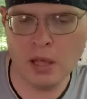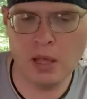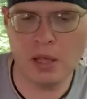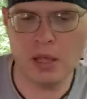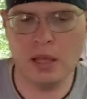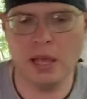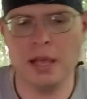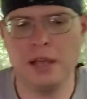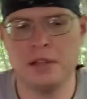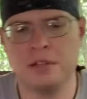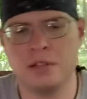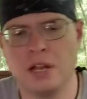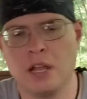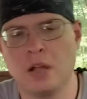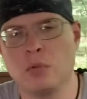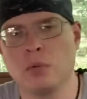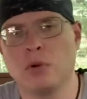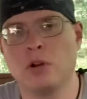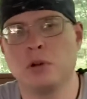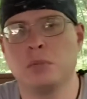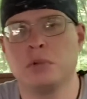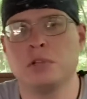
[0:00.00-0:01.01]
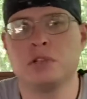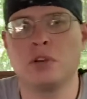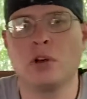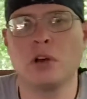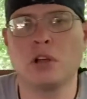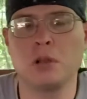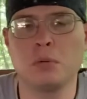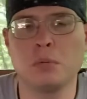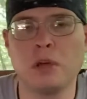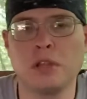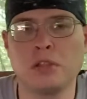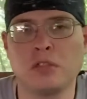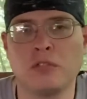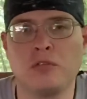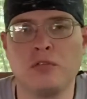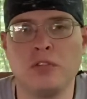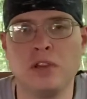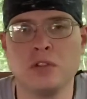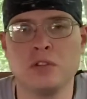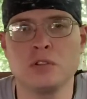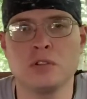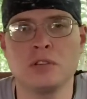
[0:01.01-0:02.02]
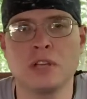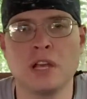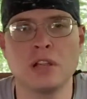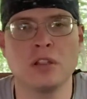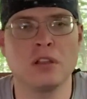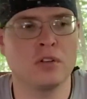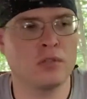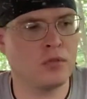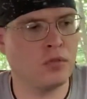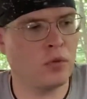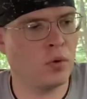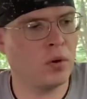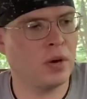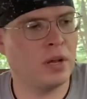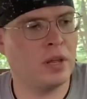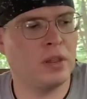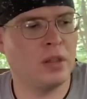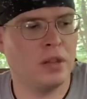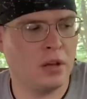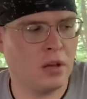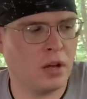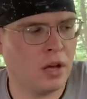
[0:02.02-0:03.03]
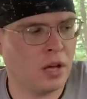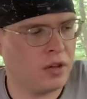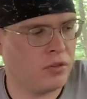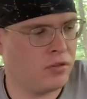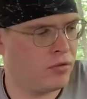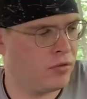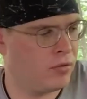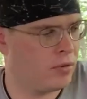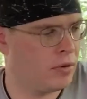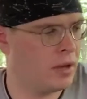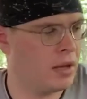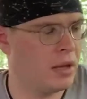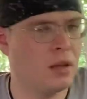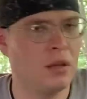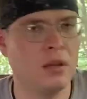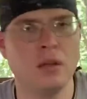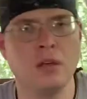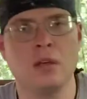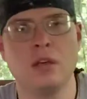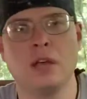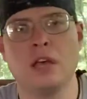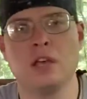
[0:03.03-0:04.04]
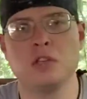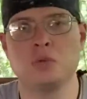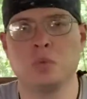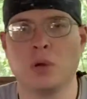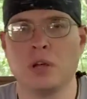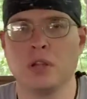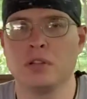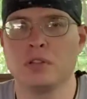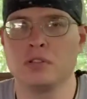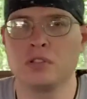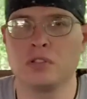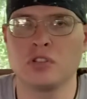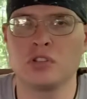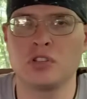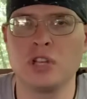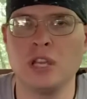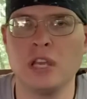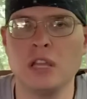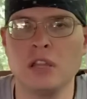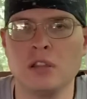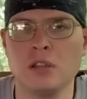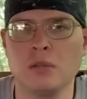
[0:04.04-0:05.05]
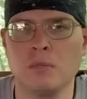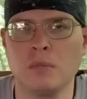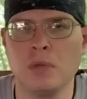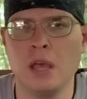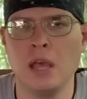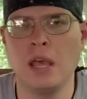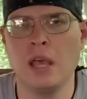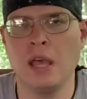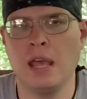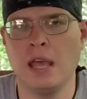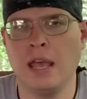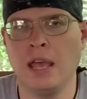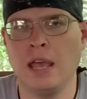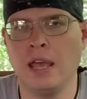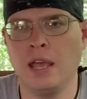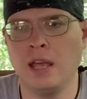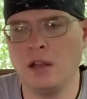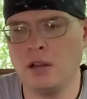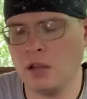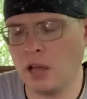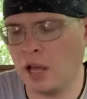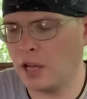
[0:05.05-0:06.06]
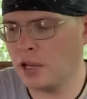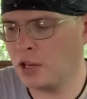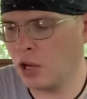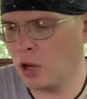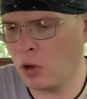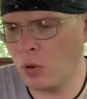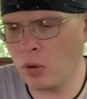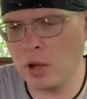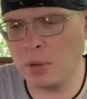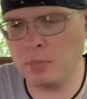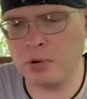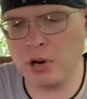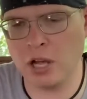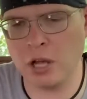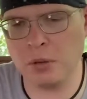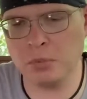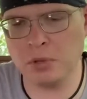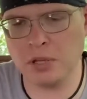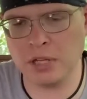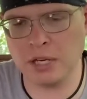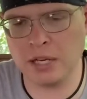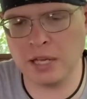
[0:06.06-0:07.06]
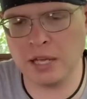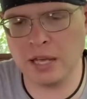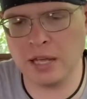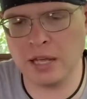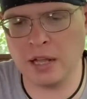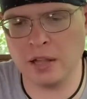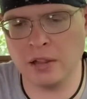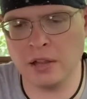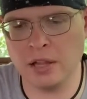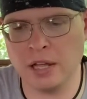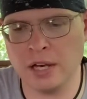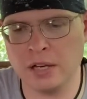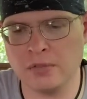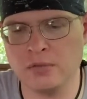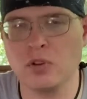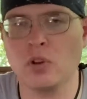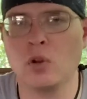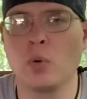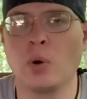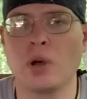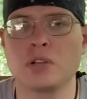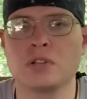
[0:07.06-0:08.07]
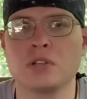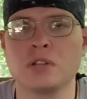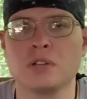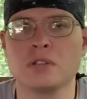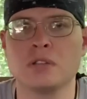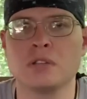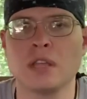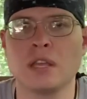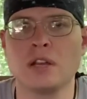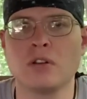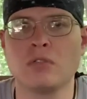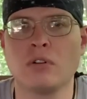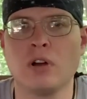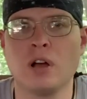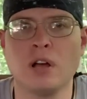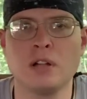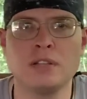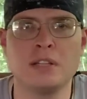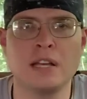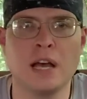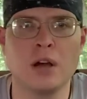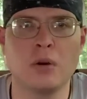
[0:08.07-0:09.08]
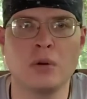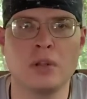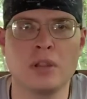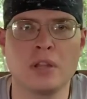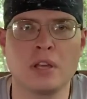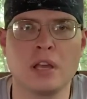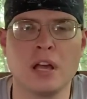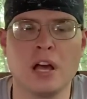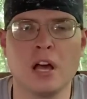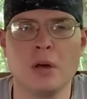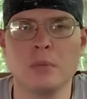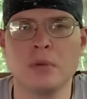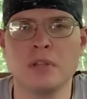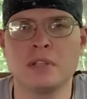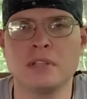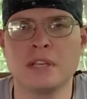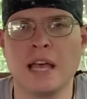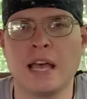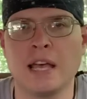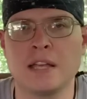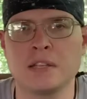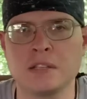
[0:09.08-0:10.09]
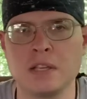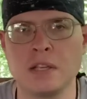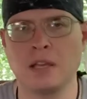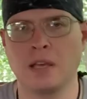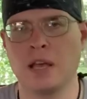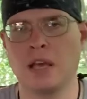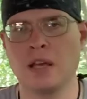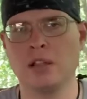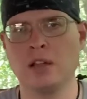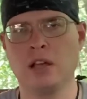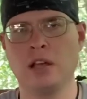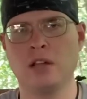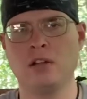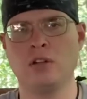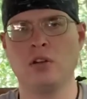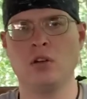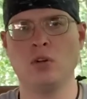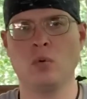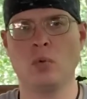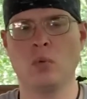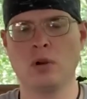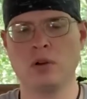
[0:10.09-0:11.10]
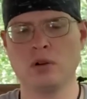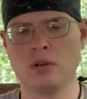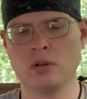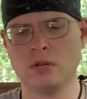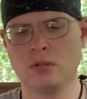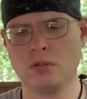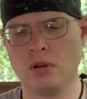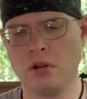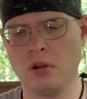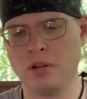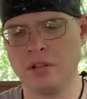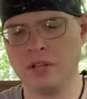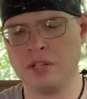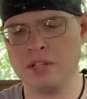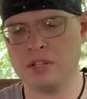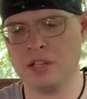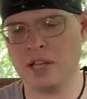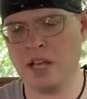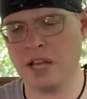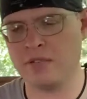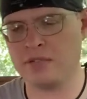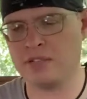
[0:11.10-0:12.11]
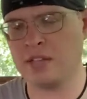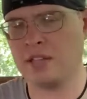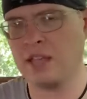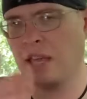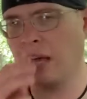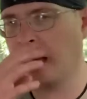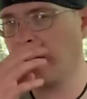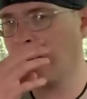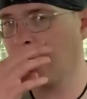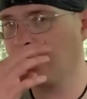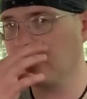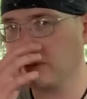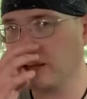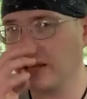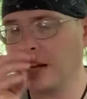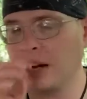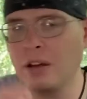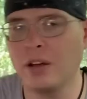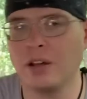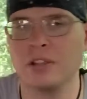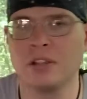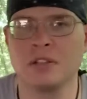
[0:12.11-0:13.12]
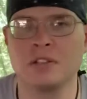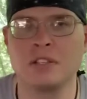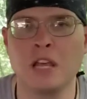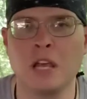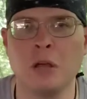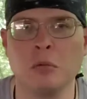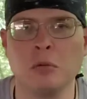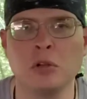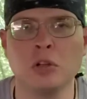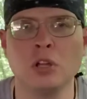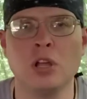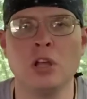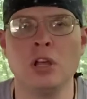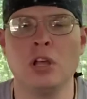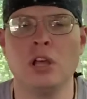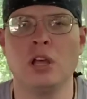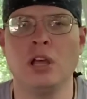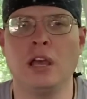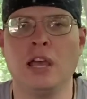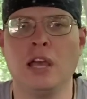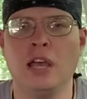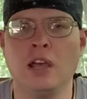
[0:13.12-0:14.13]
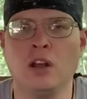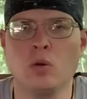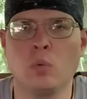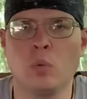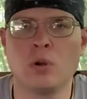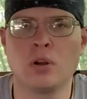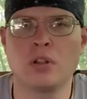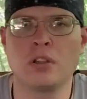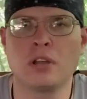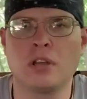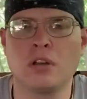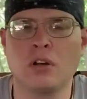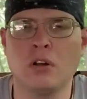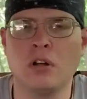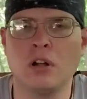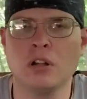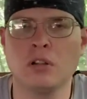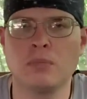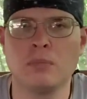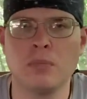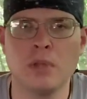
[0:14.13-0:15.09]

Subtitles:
And today we're going to be talking about the features I look for in the knife as well as the sheath. And I know I'm probably going to get a lot of questions later on down in the comments asking, hey Glenn, what are all these knives that you have laid out on the table and what are they called?